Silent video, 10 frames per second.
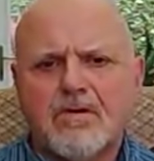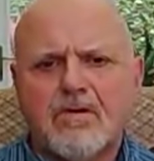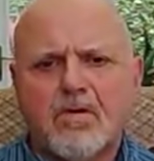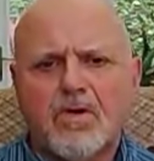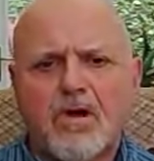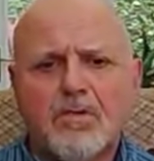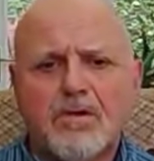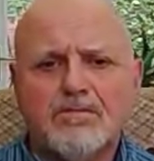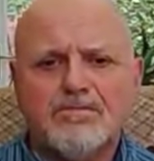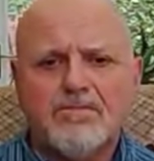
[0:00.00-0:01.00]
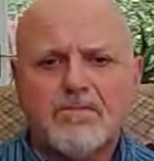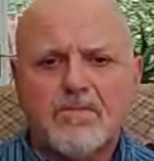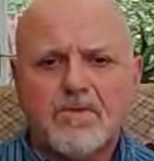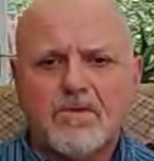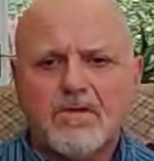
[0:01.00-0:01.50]
glaucoma,
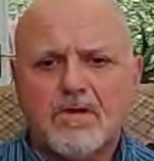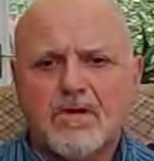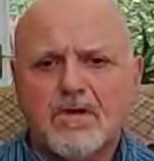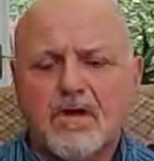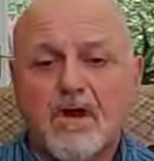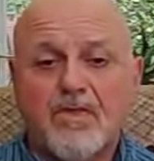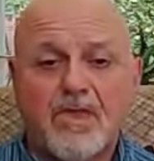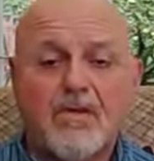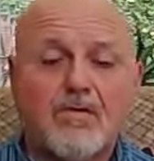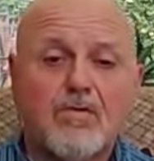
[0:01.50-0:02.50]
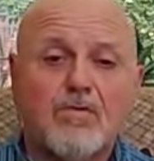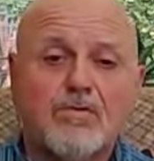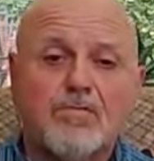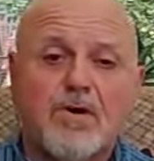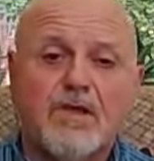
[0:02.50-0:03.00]
uh, I think
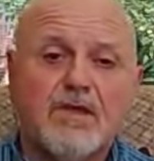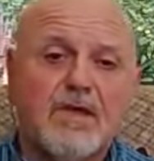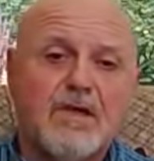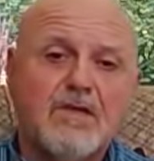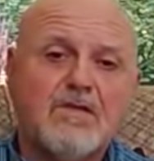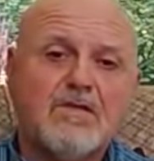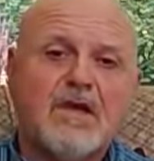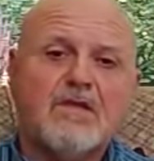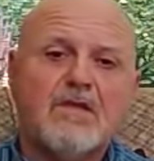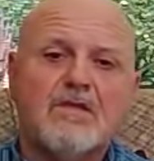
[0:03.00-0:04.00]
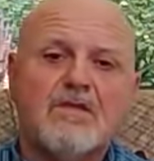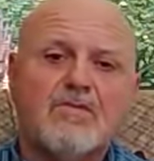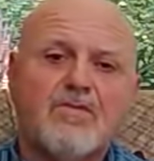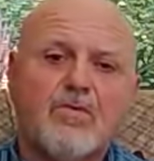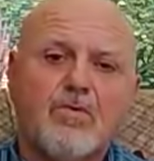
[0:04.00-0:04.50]
caused by taking statins
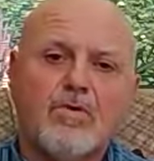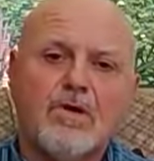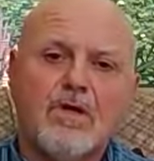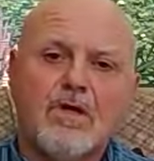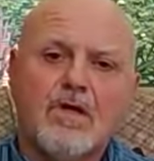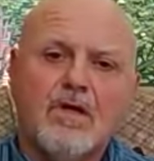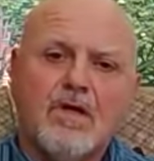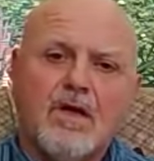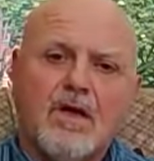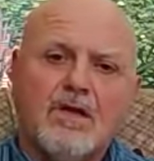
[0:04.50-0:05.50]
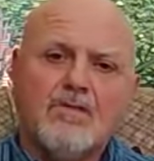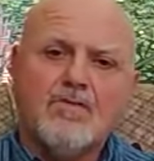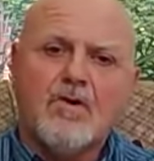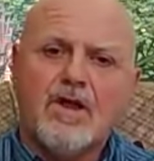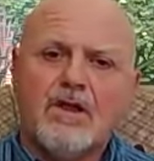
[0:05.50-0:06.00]
for
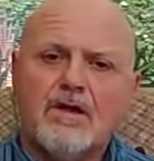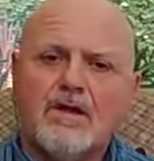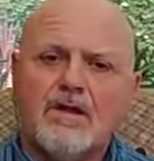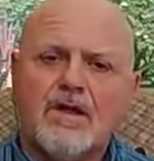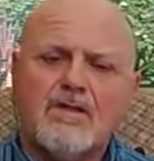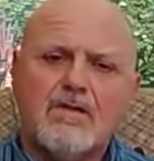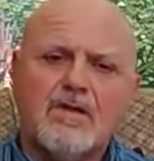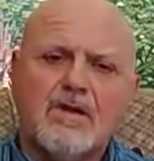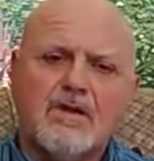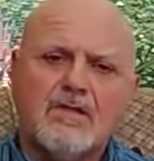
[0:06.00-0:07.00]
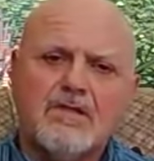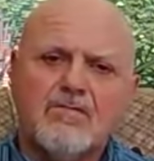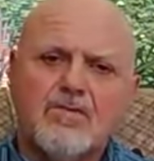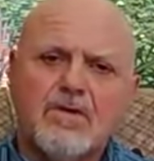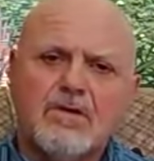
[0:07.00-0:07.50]
angina attack that I had
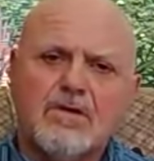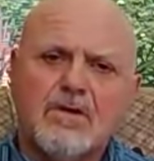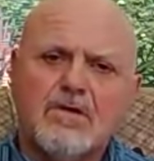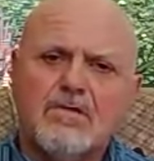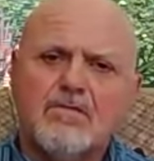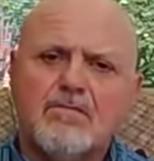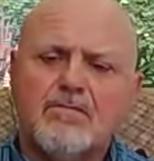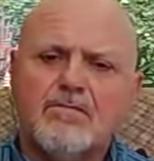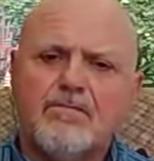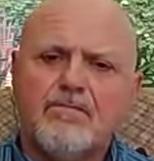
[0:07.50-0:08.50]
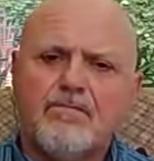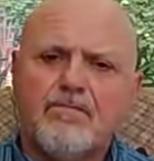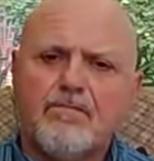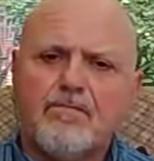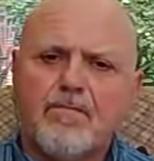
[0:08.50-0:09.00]
several years ago.
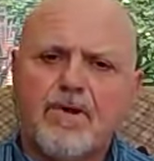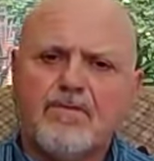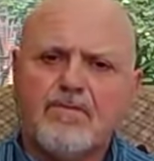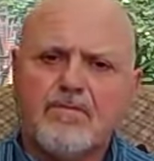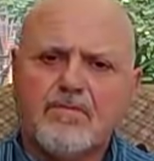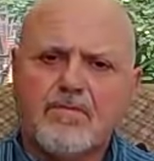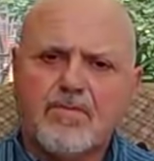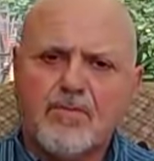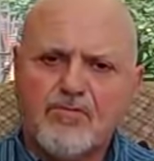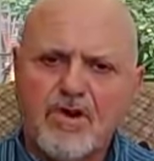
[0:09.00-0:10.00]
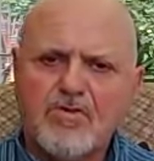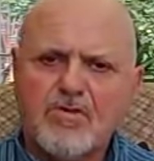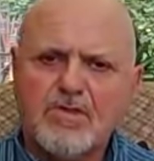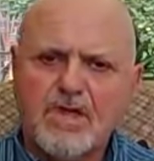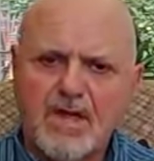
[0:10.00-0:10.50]
But the
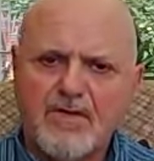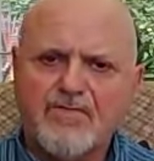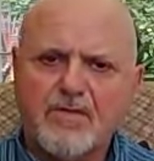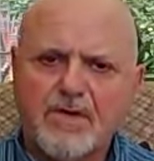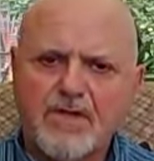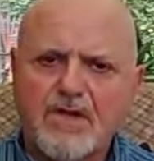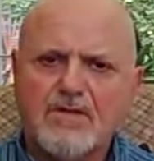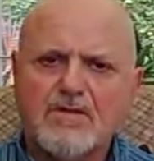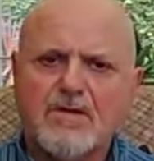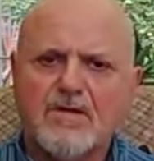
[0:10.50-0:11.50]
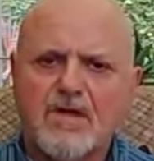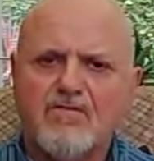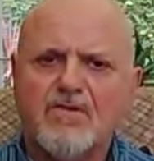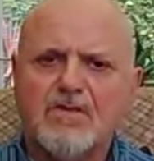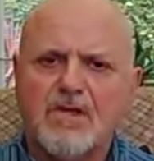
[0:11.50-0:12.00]
pressures have to be tested
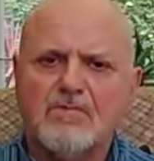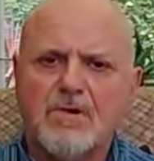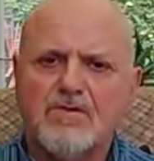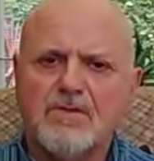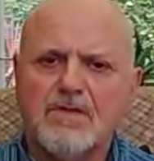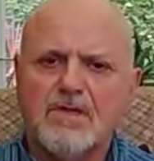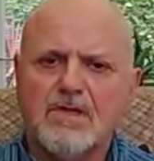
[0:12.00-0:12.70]
every six months.